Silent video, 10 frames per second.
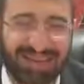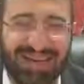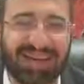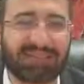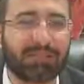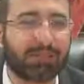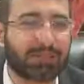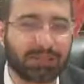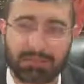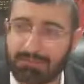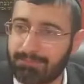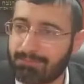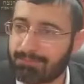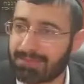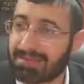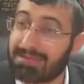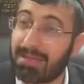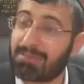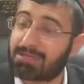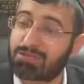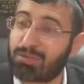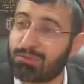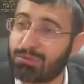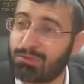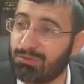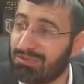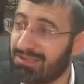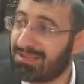ahadodi. Come, I'll show you